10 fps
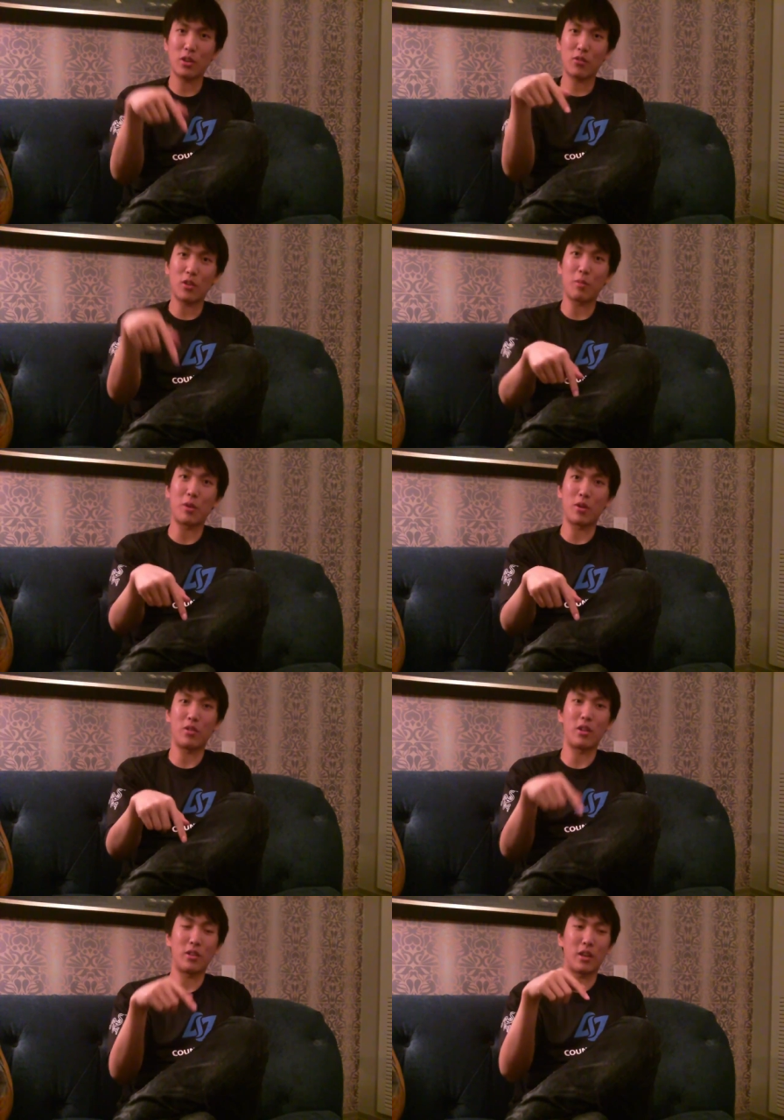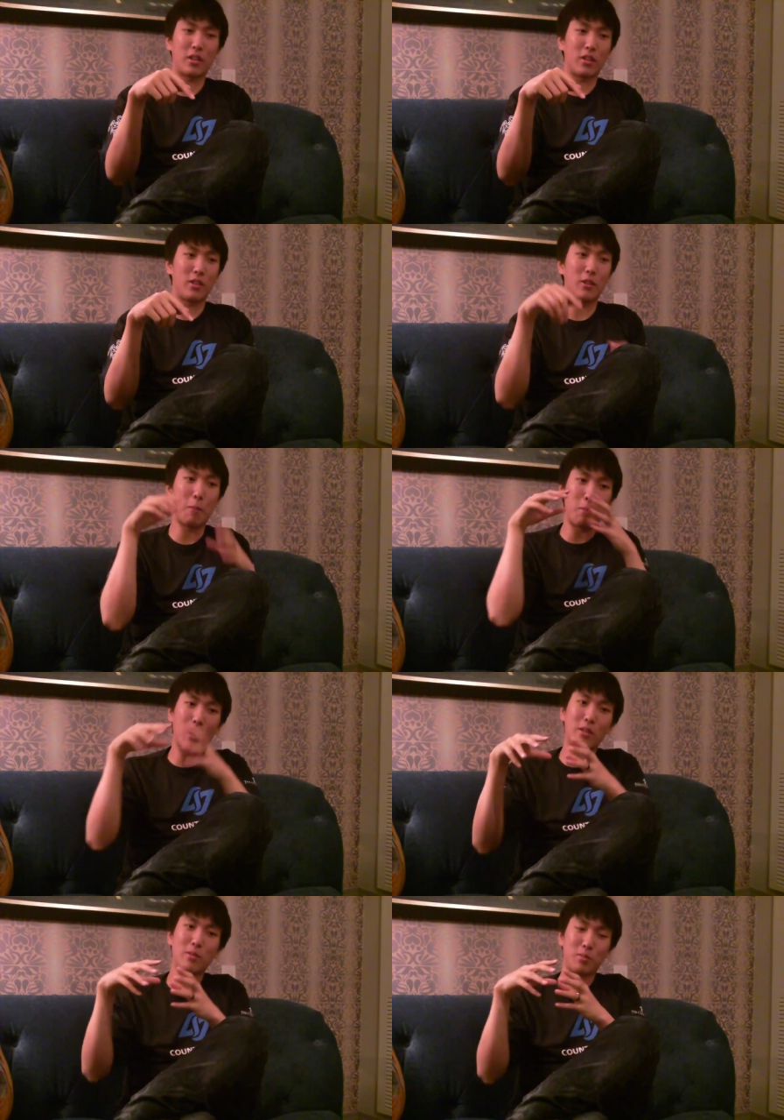if not better, than like the
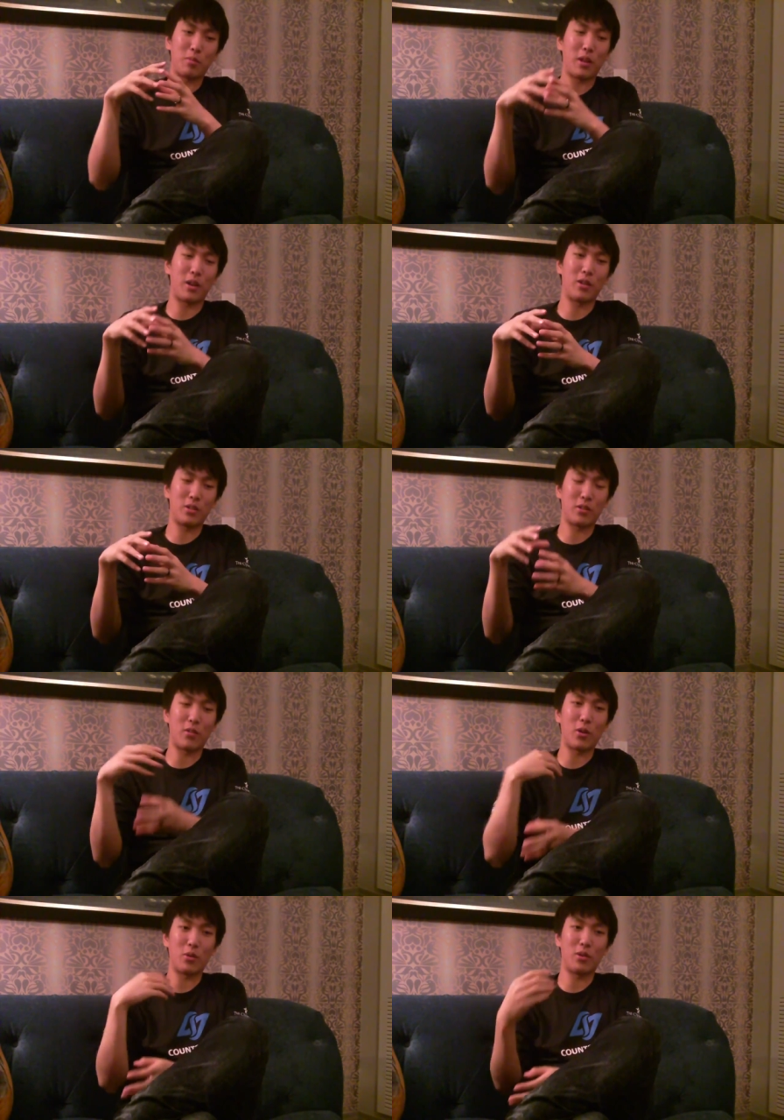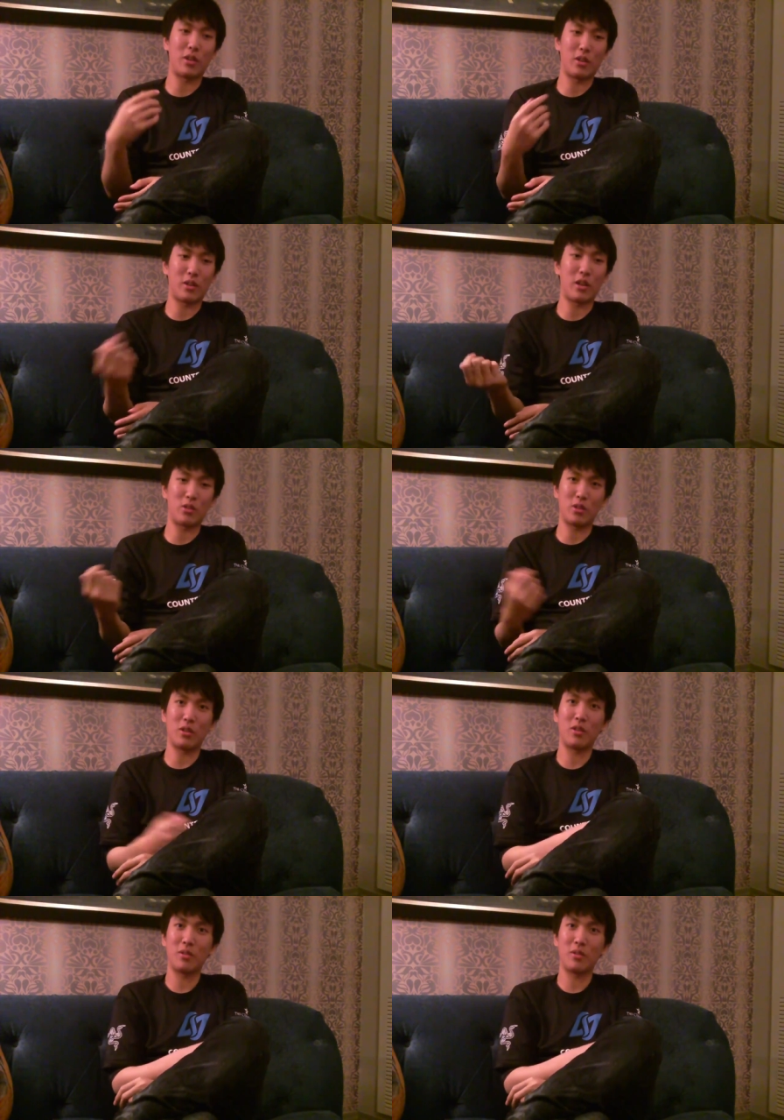best players of our role in Asia.